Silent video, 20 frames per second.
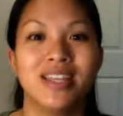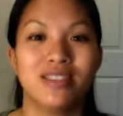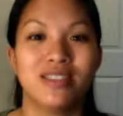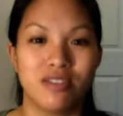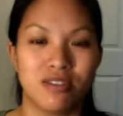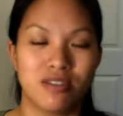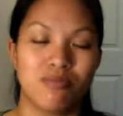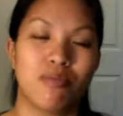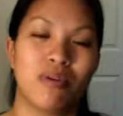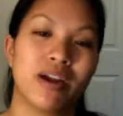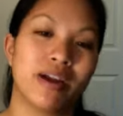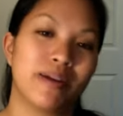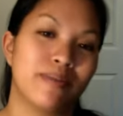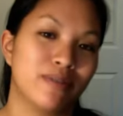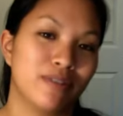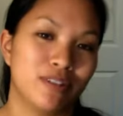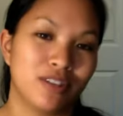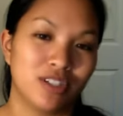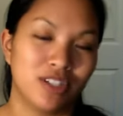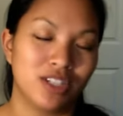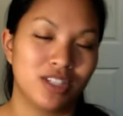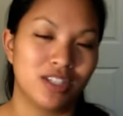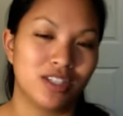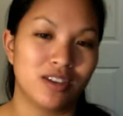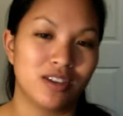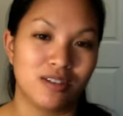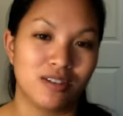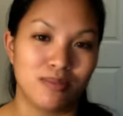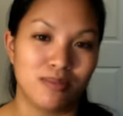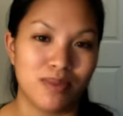the primer is just
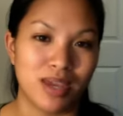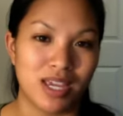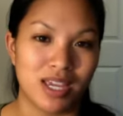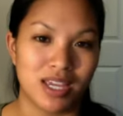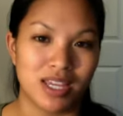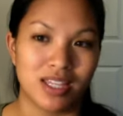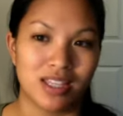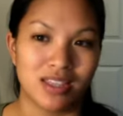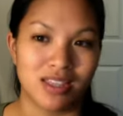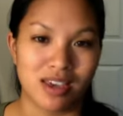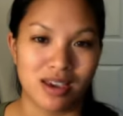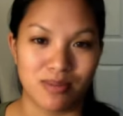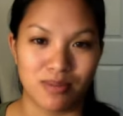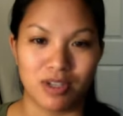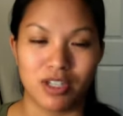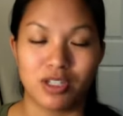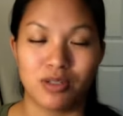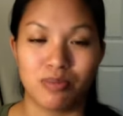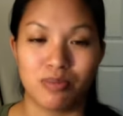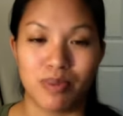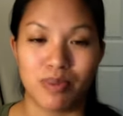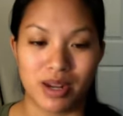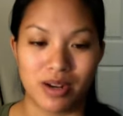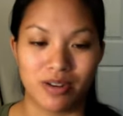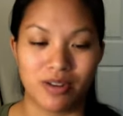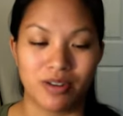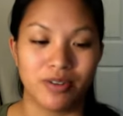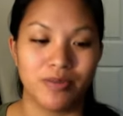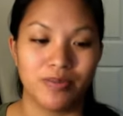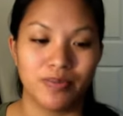going to make it that much
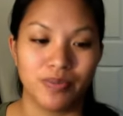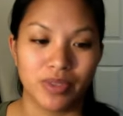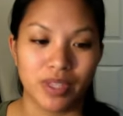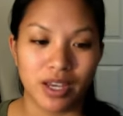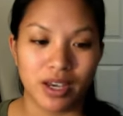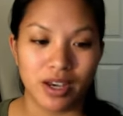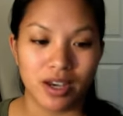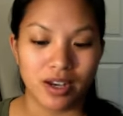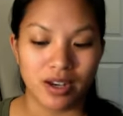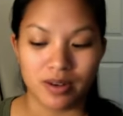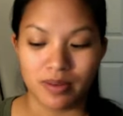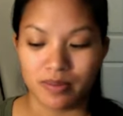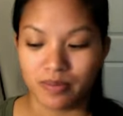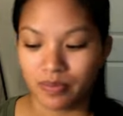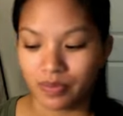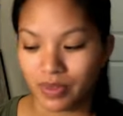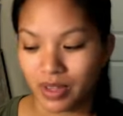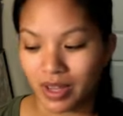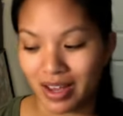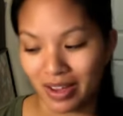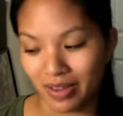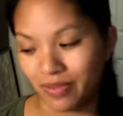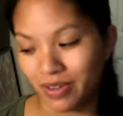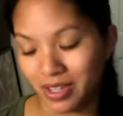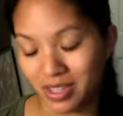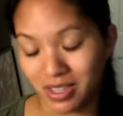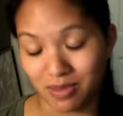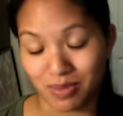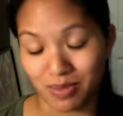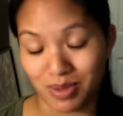better. I find that